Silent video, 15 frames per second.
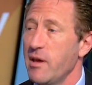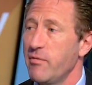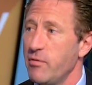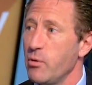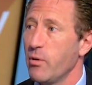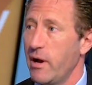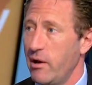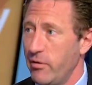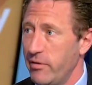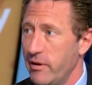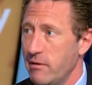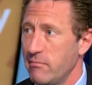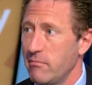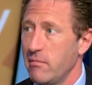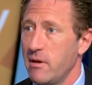if you are
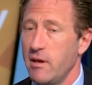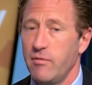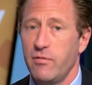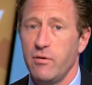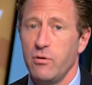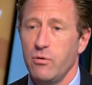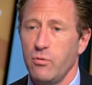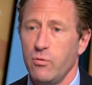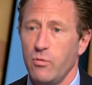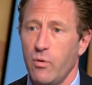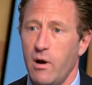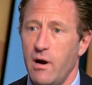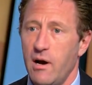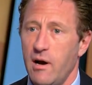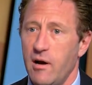healthy, if
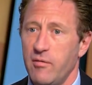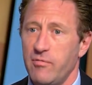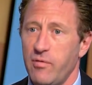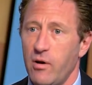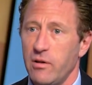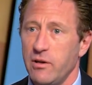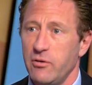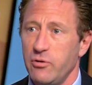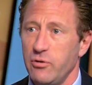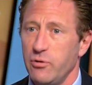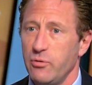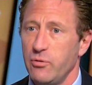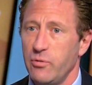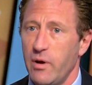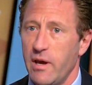you fall
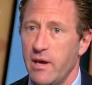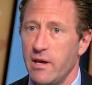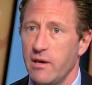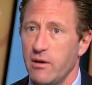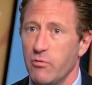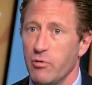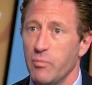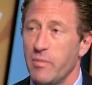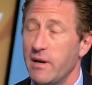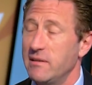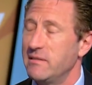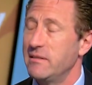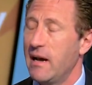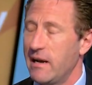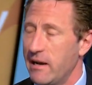into a group that
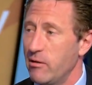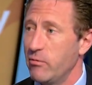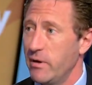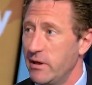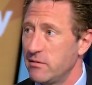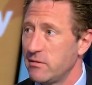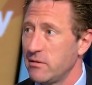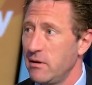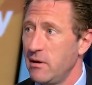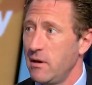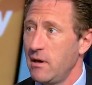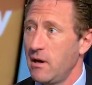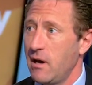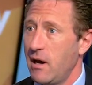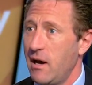is not at risk,
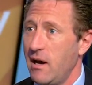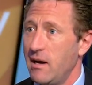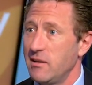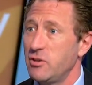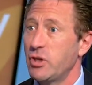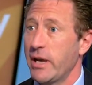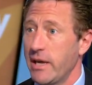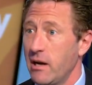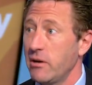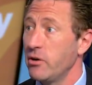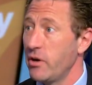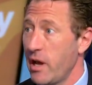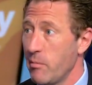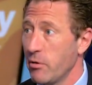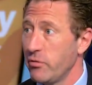check in on
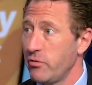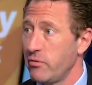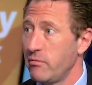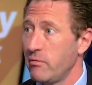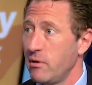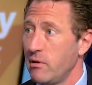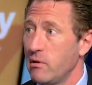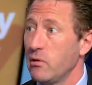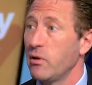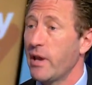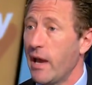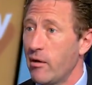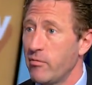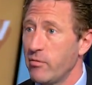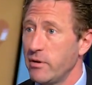your neighbors,
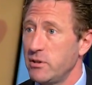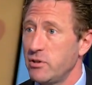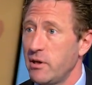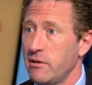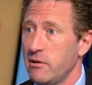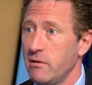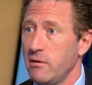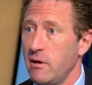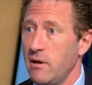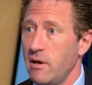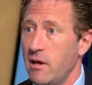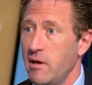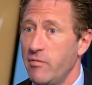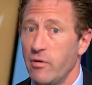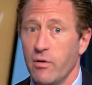look out for each other. If